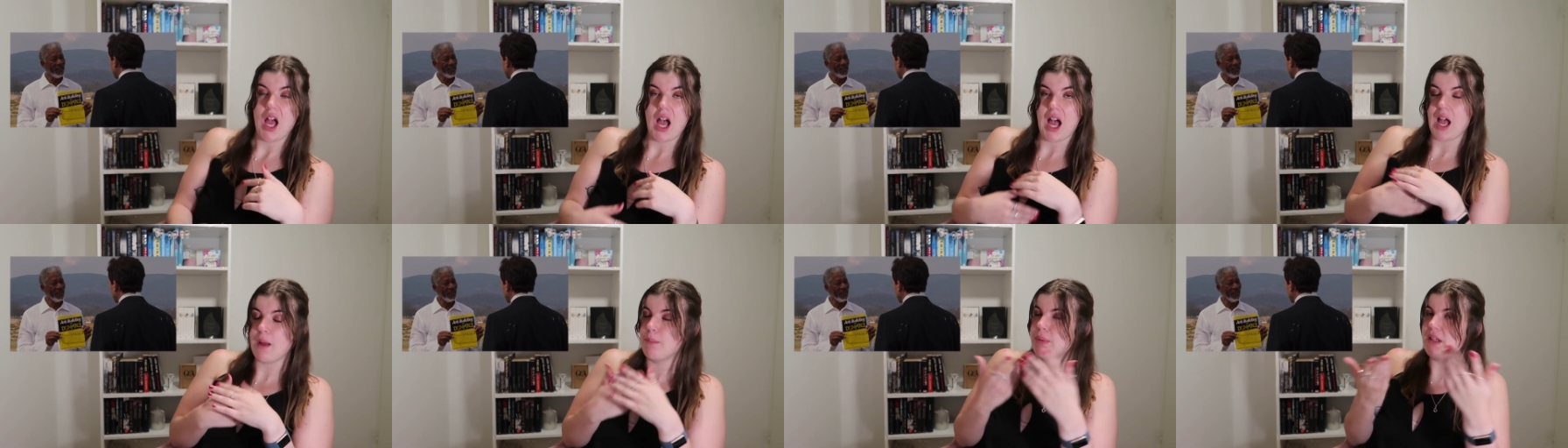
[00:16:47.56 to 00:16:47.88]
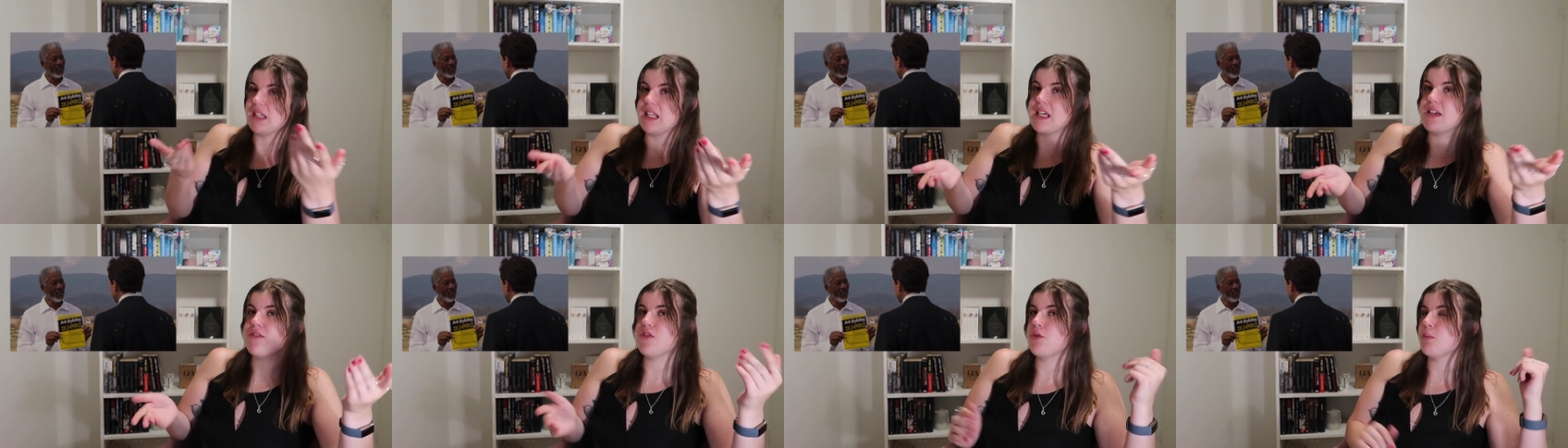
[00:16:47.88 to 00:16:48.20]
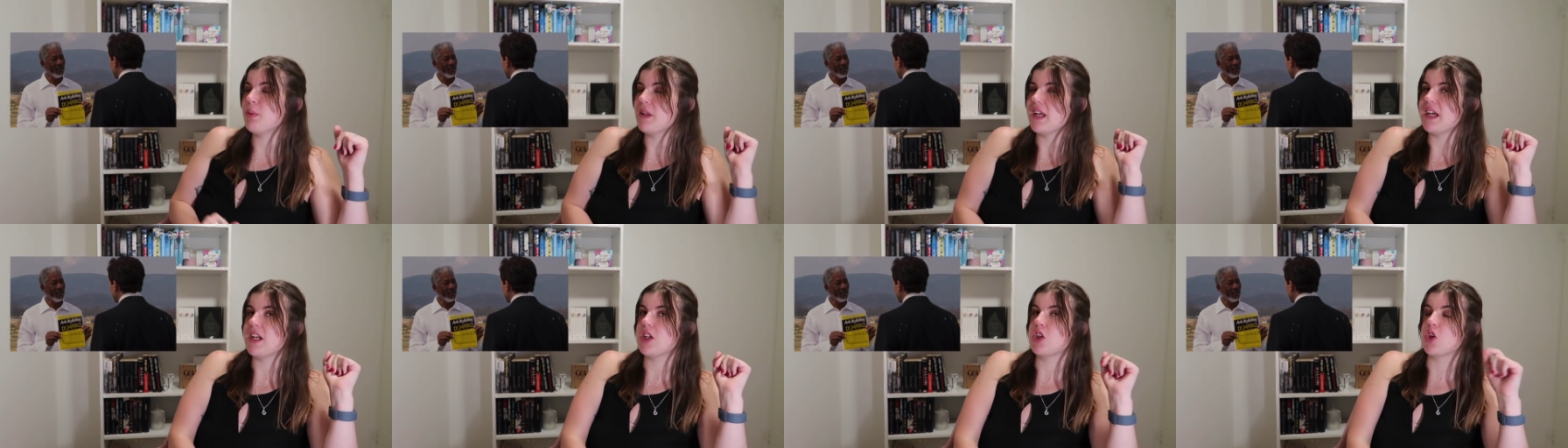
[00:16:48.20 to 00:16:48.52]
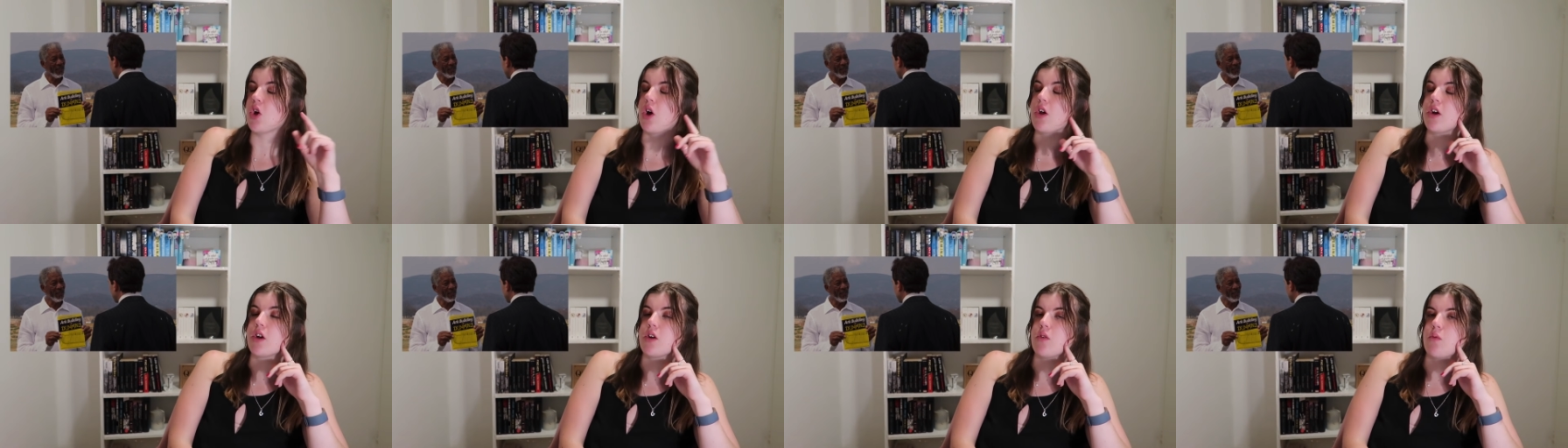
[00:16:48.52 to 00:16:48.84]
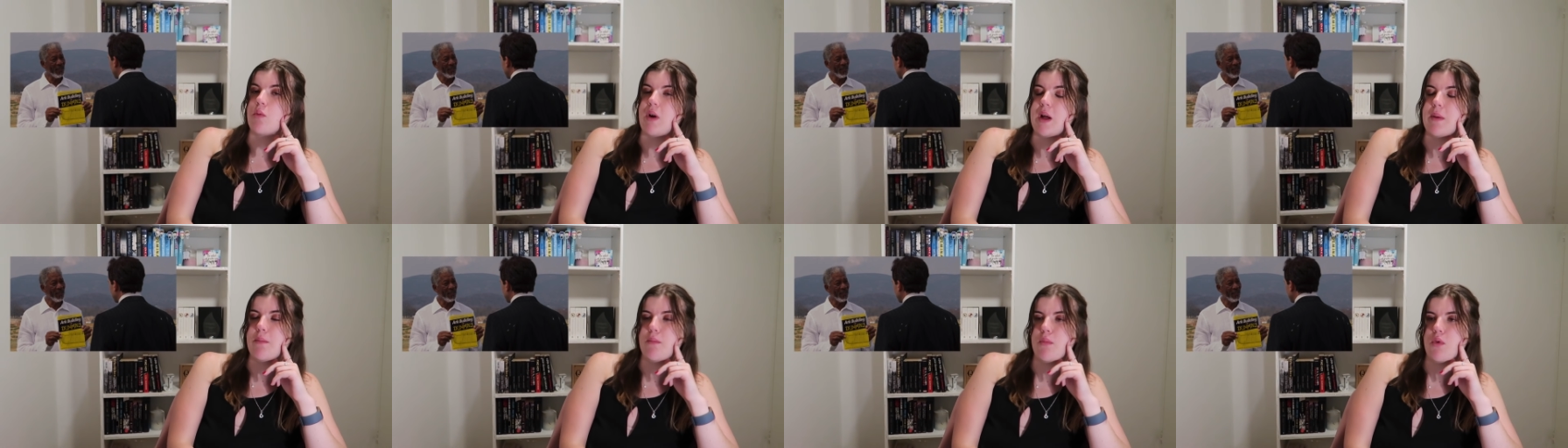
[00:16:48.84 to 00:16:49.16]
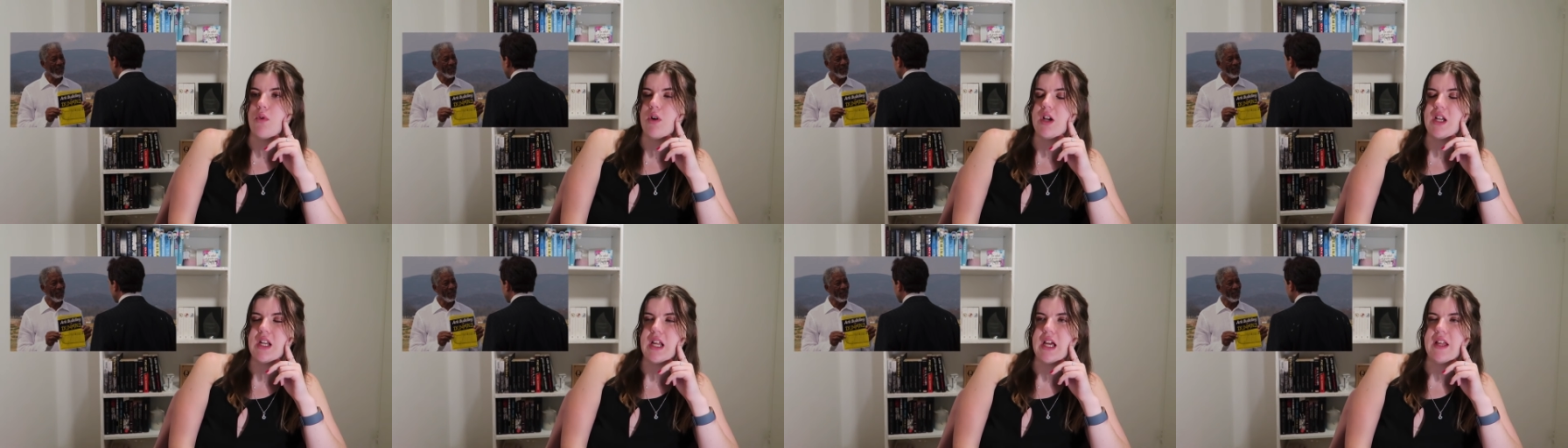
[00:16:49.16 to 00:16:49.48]
I believe he played God at one
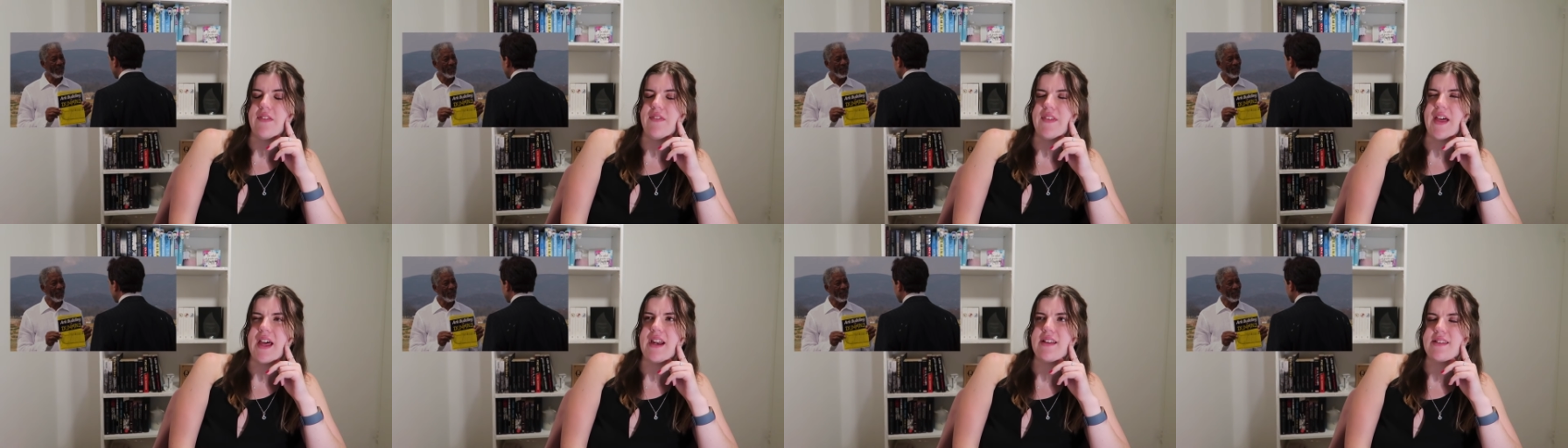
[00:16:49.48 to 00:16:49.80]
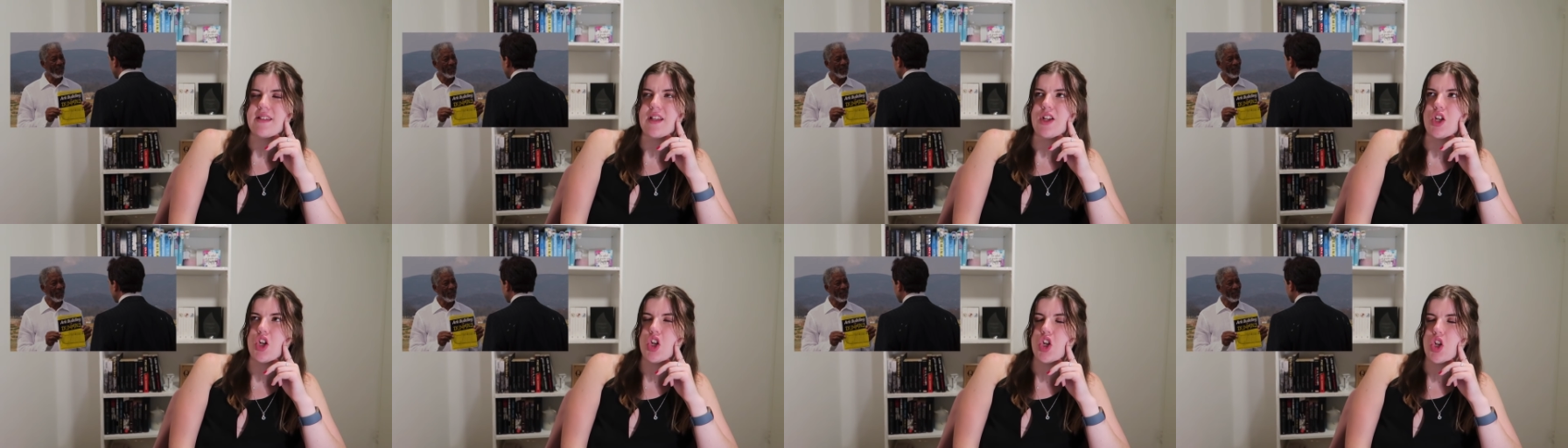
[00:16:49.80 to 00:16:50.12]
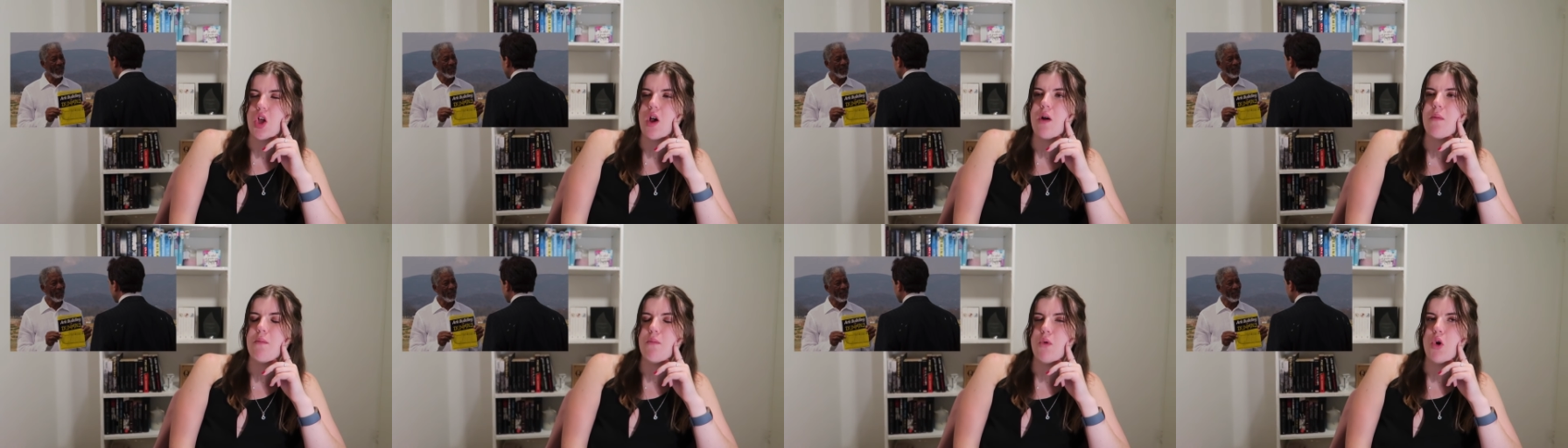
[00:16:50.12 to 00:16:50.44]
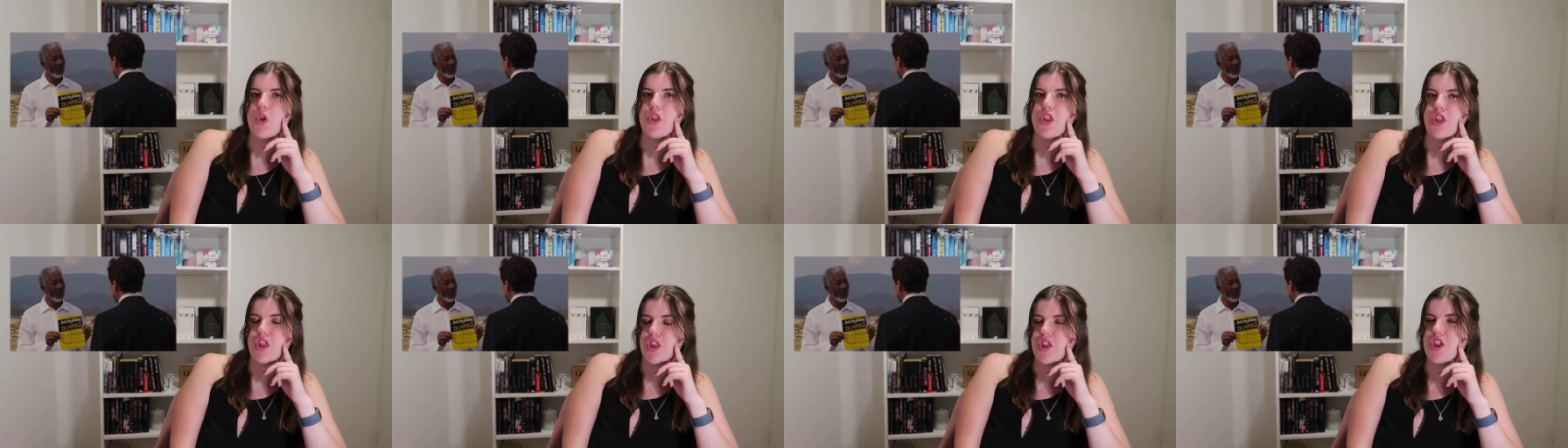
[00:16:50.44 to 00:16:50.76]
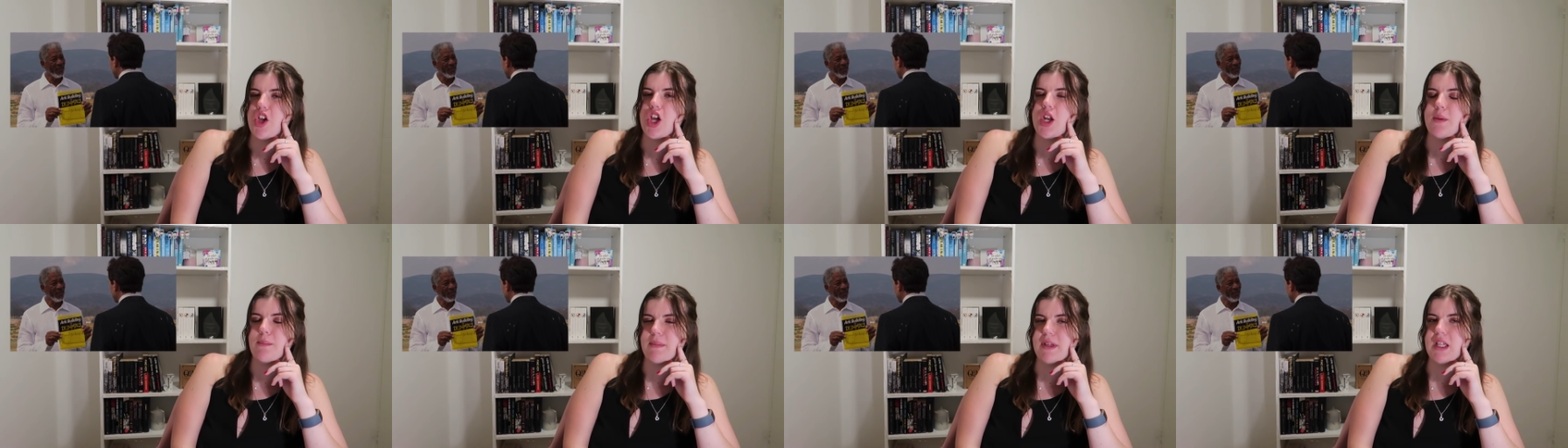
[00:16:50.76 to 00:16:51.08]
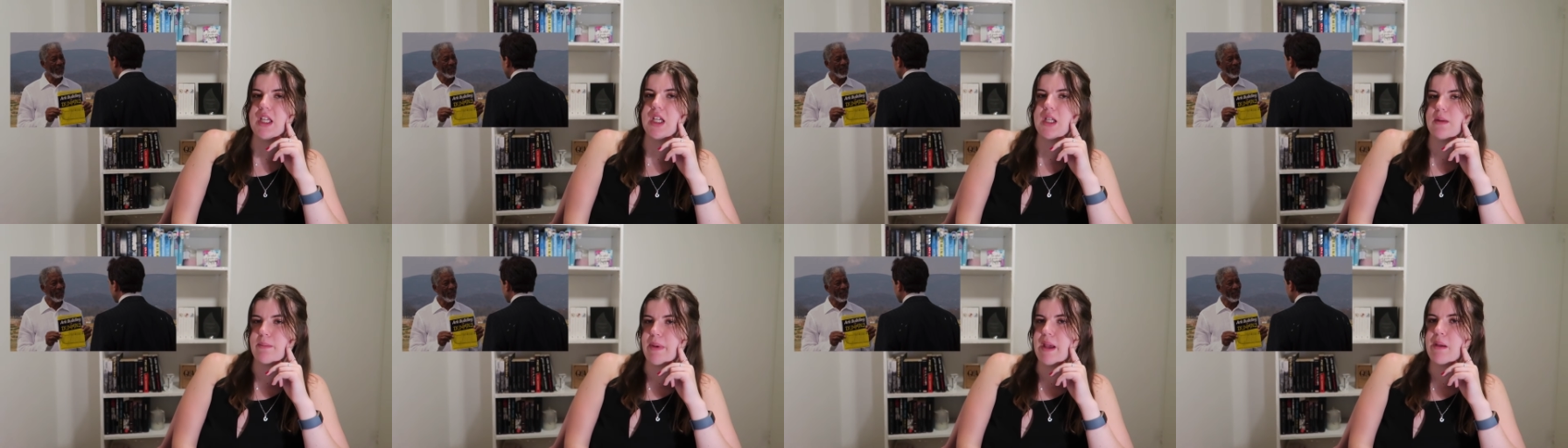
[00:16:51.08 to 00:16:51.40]
point, and that is a lot more than 30
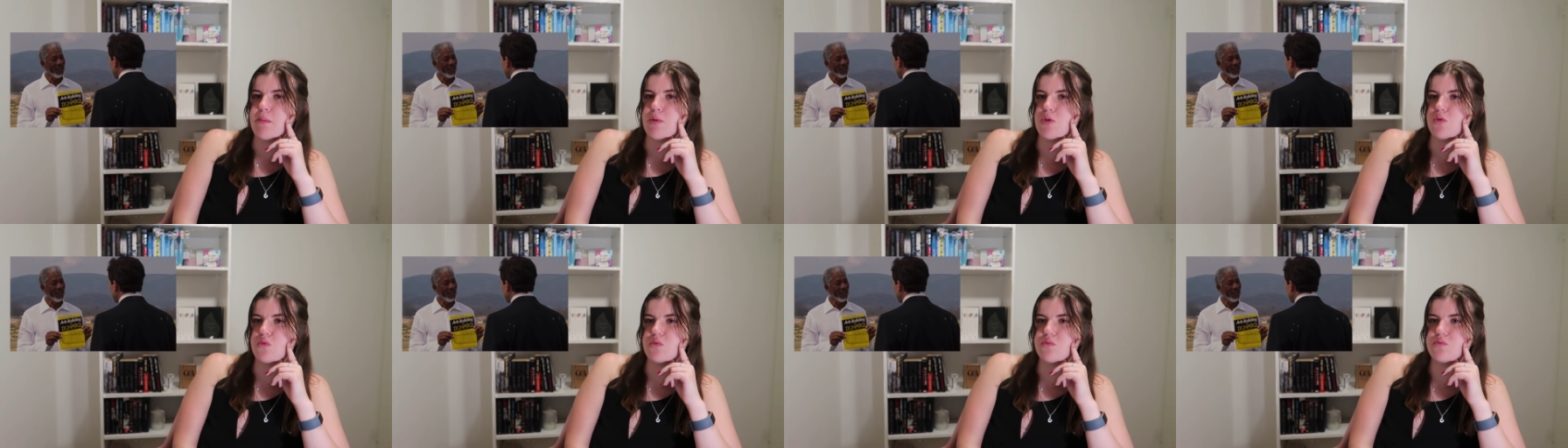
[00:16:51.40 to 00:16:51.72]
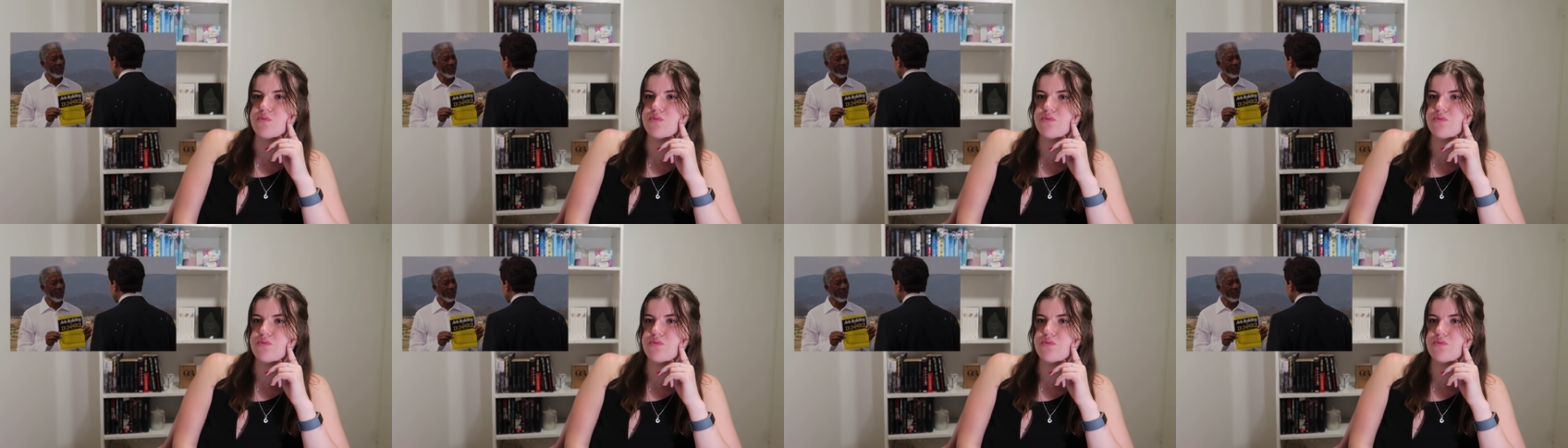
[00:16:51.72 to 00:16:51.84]
million people.